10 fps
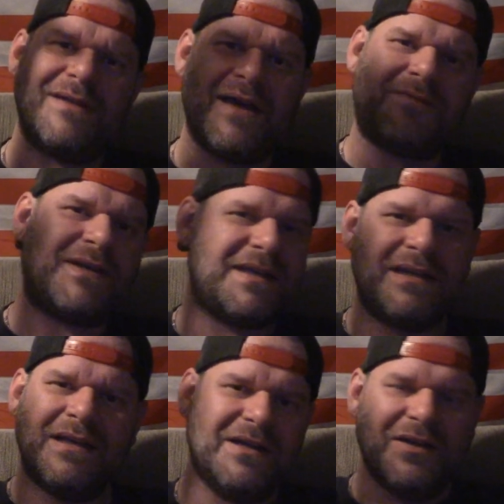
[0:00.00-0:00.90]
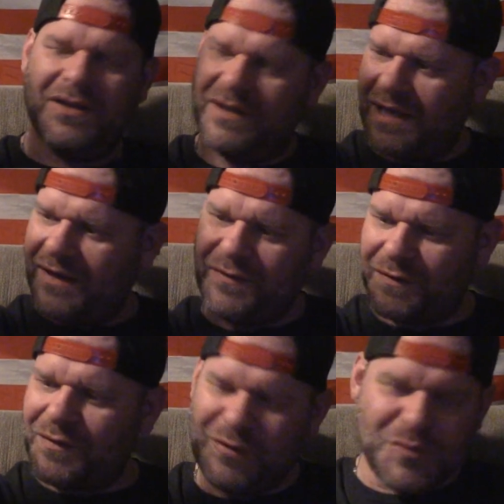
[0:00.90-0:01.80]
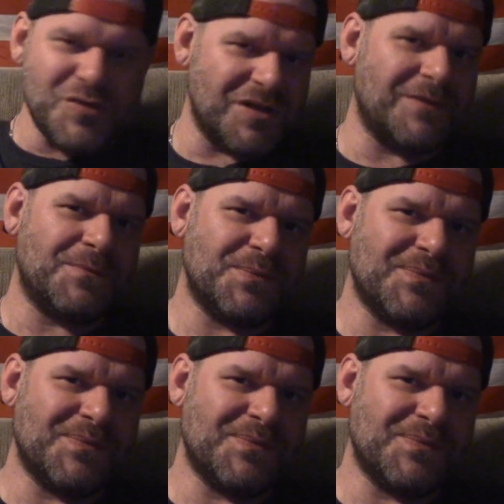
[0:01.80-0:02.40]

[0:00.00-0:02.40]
lefty institution,